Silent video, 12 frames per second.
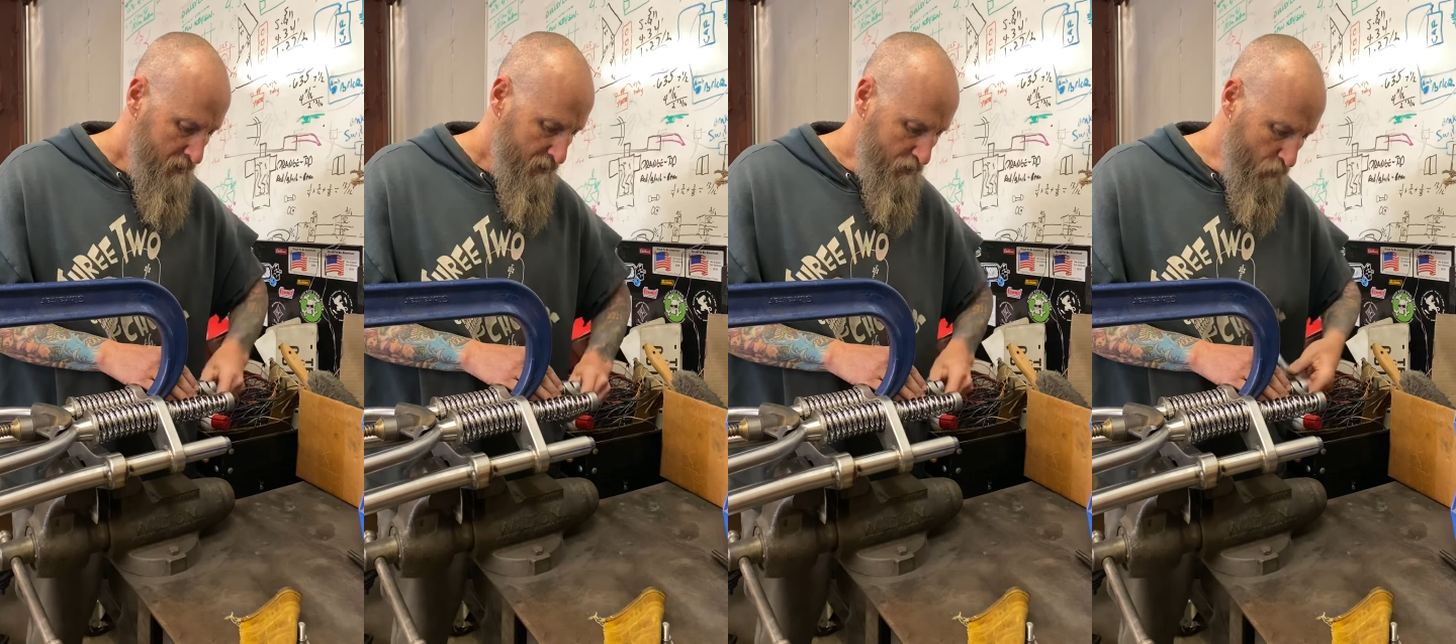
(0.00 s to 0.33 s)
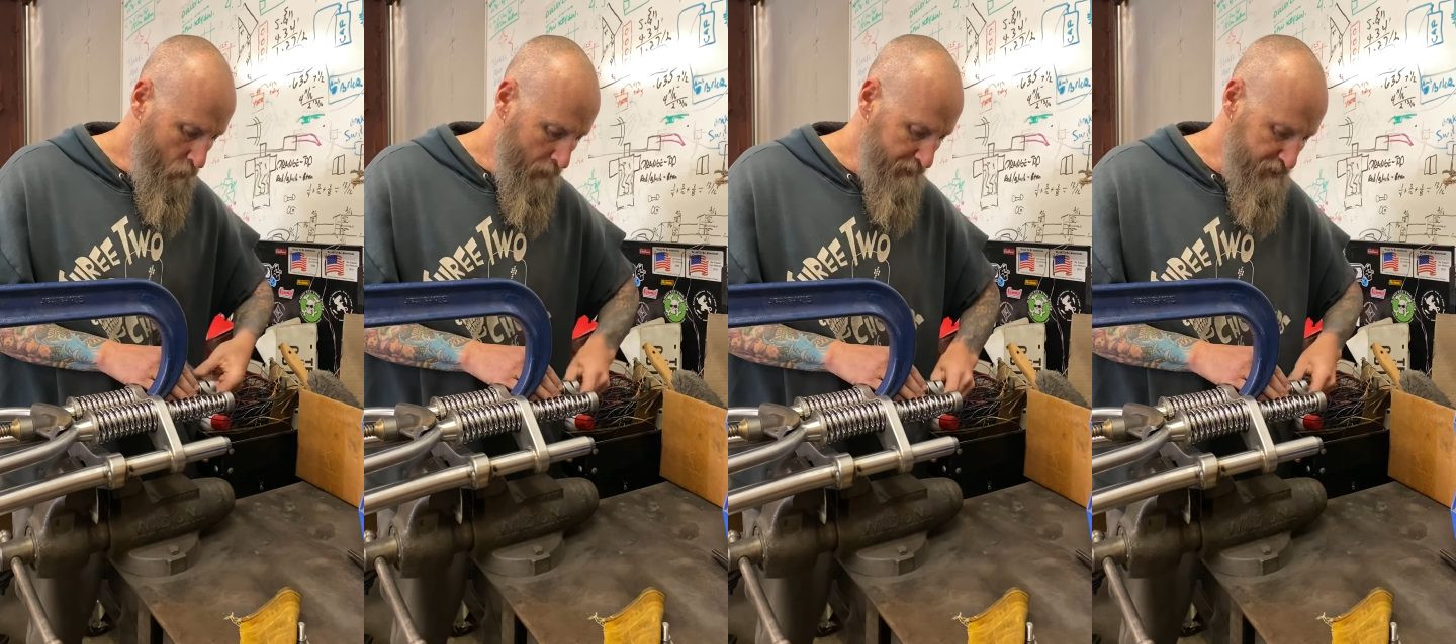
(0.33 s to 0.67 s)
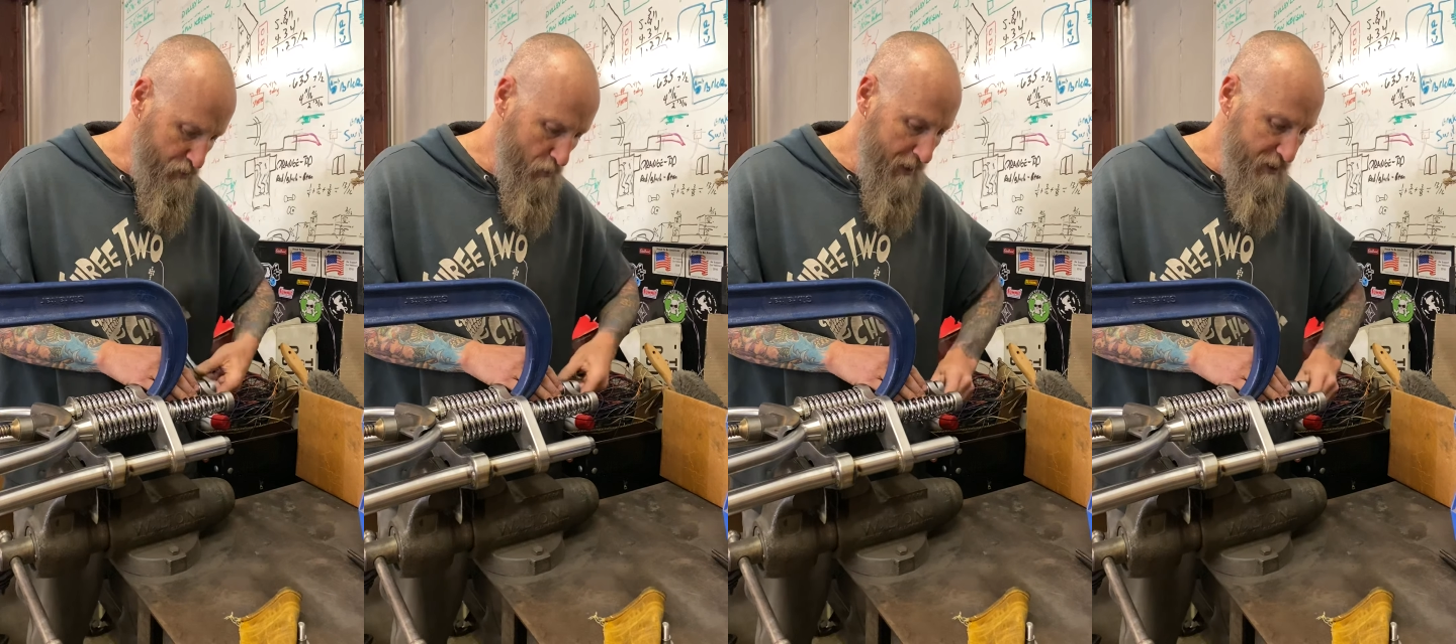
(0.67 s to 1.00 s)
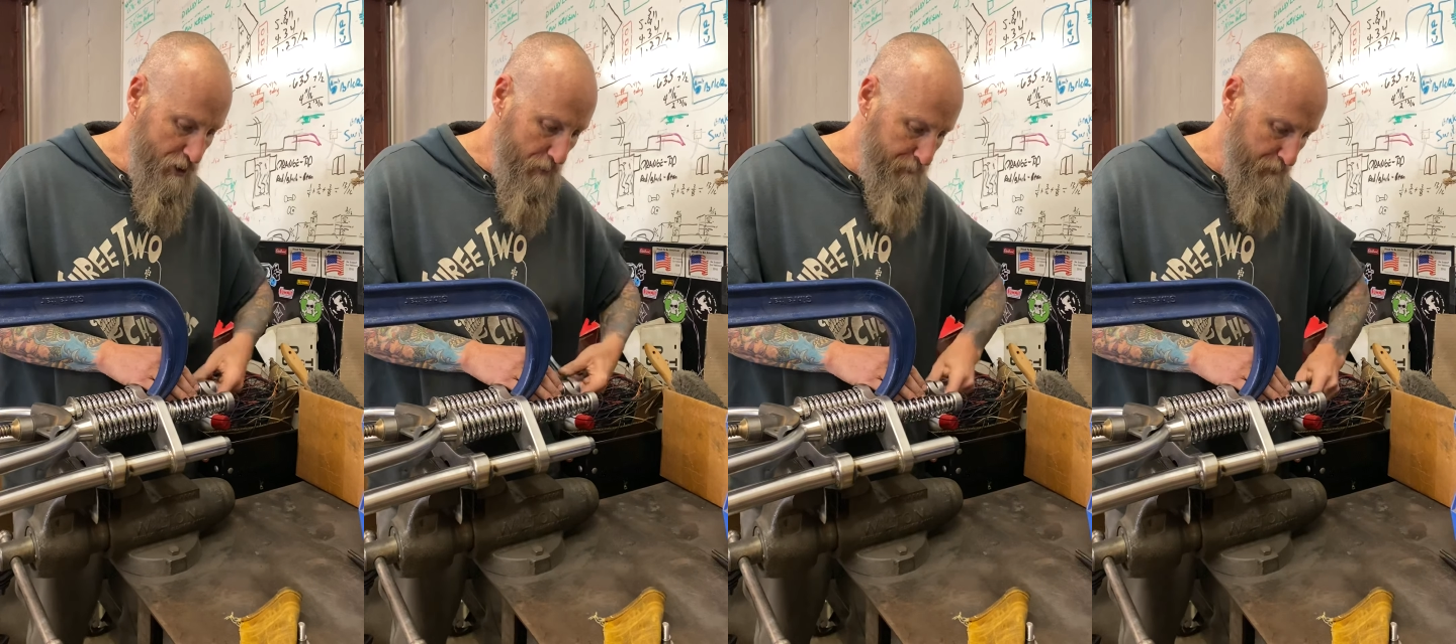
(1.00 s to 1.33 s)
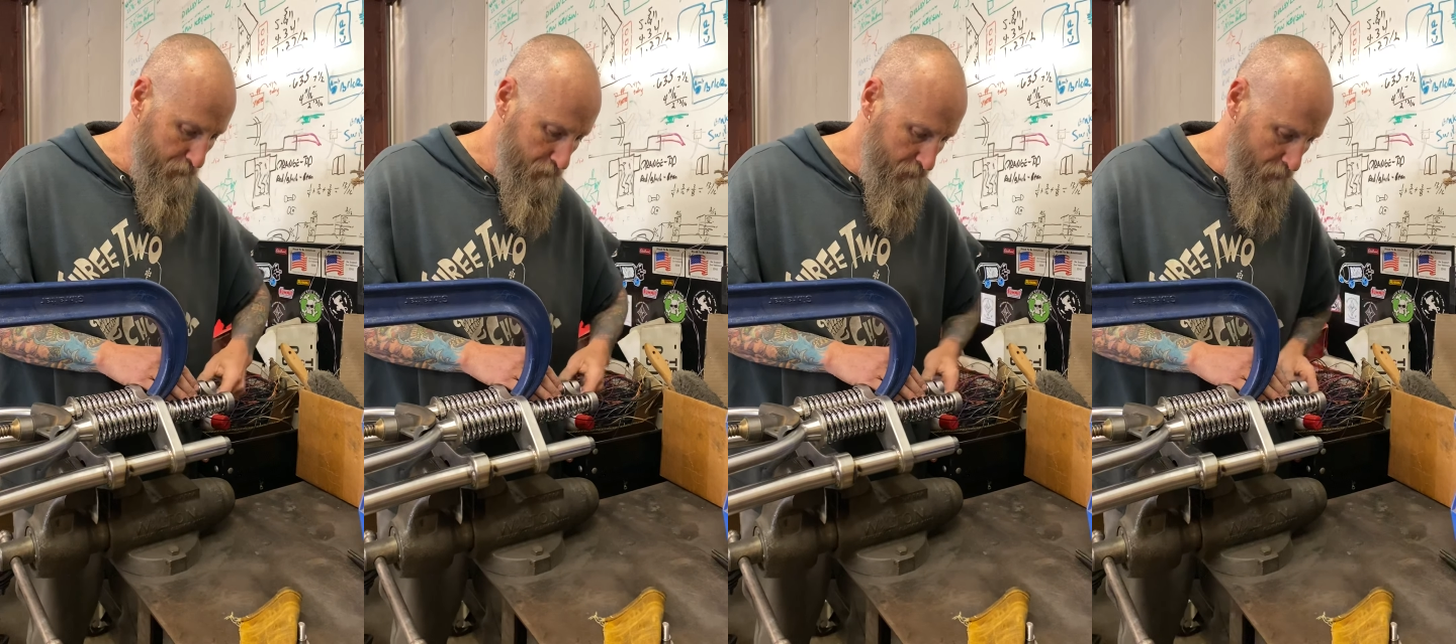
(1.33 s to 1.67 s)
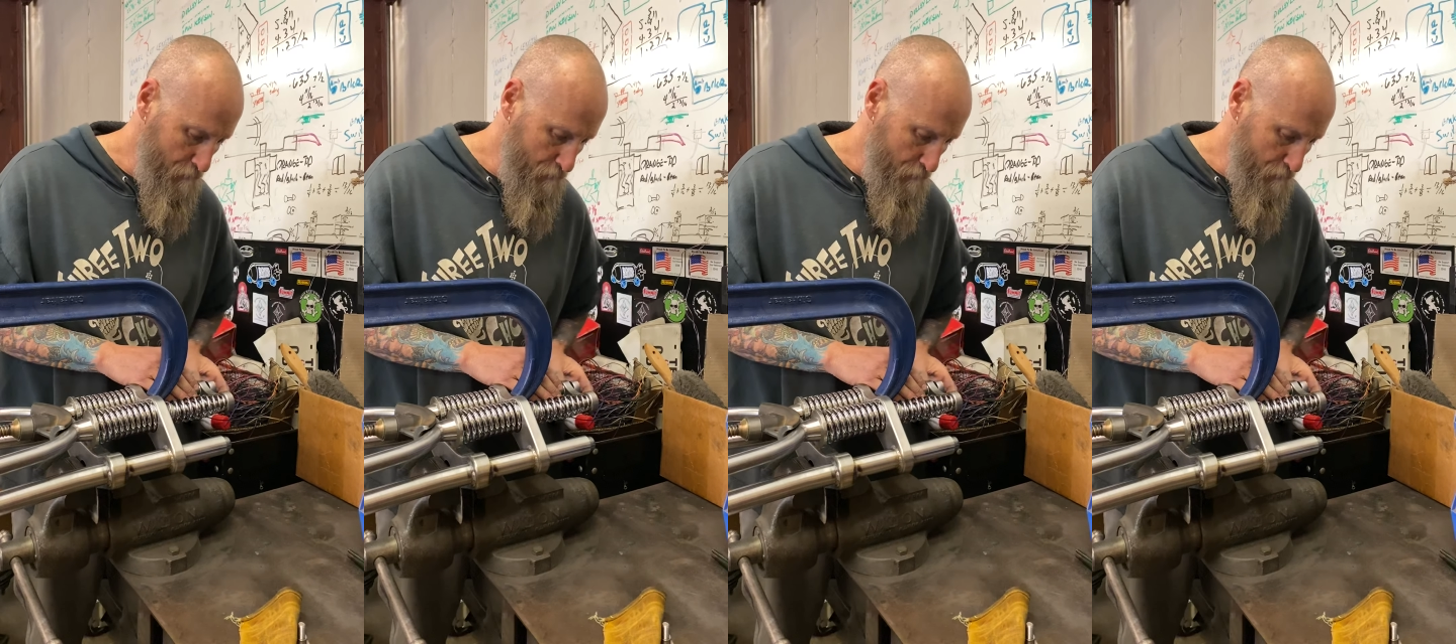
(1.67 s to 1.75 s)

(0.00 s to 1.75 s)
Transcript: You don't want to scratch up your